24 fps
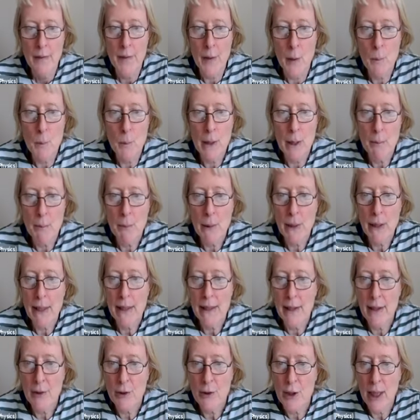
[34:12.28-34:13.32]
Then we
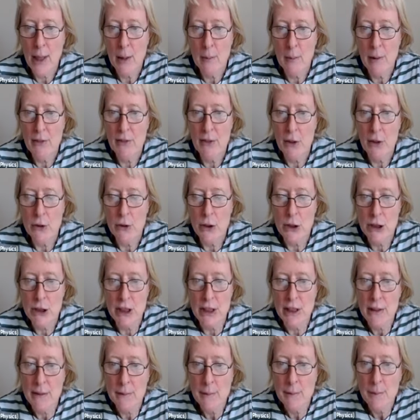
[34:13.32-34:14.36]
apply our time
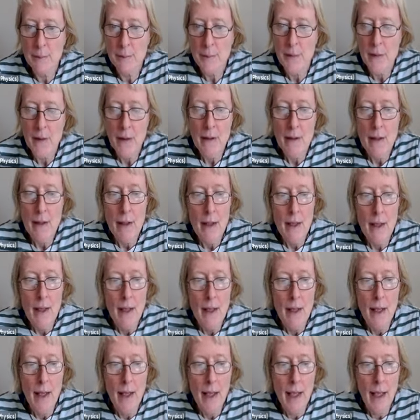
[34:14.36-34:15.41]
evolution.
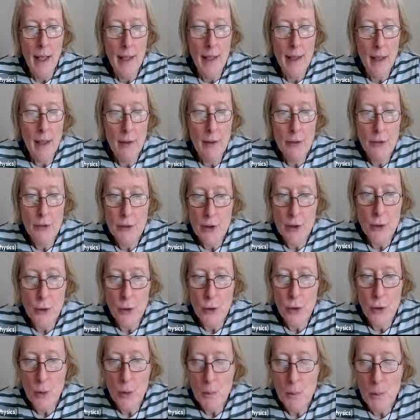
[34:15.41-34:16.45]
And after a
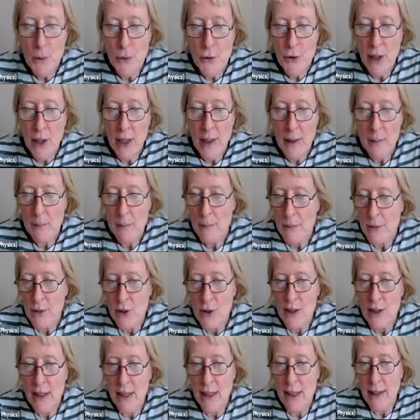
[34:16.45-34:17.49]
suitable time
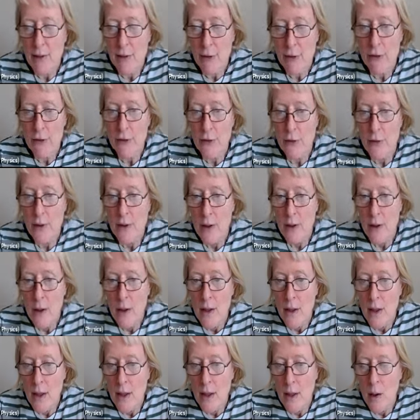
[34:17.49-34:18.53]
TF,
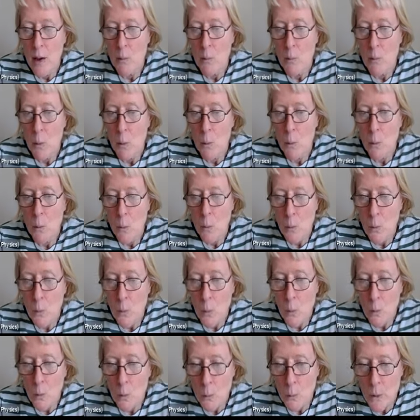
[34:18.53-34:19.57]
um,
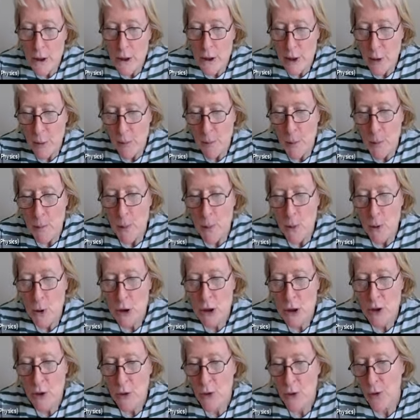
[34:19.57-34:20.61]
which is
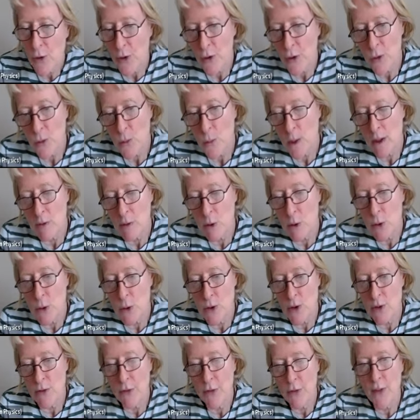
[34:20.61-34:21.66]
proportional to the square
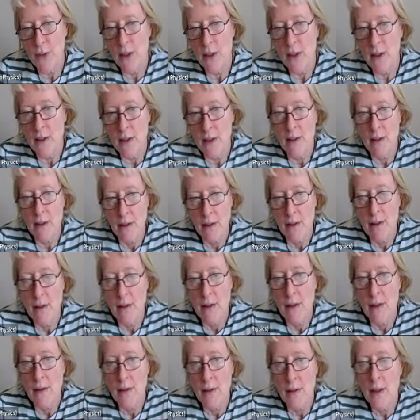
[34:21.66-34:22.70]
root of the,
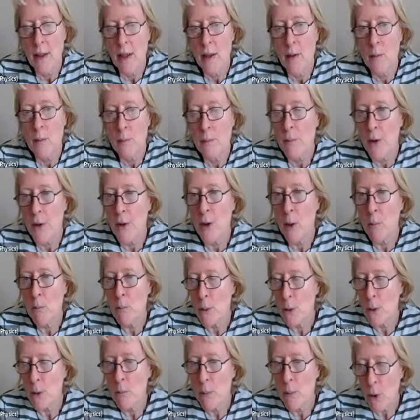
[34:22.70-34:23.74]
um, the
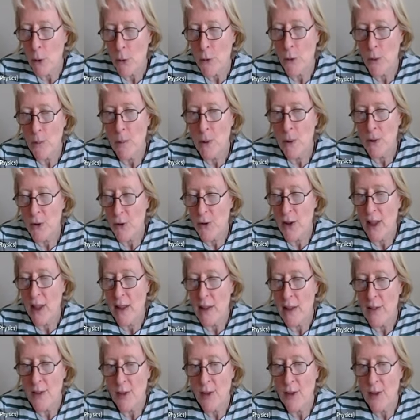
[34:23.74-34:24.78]
number of possible
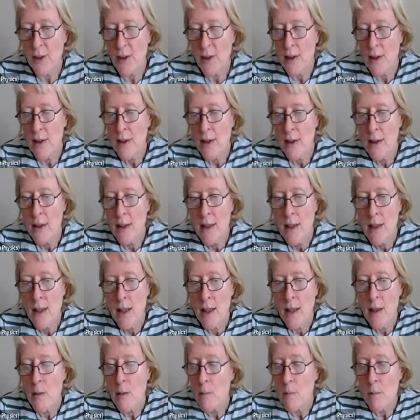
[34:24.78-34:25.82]
states,
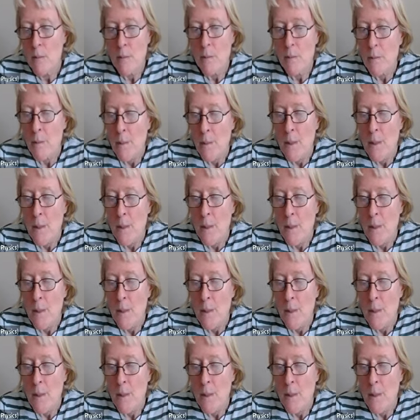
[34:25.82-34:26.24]
um,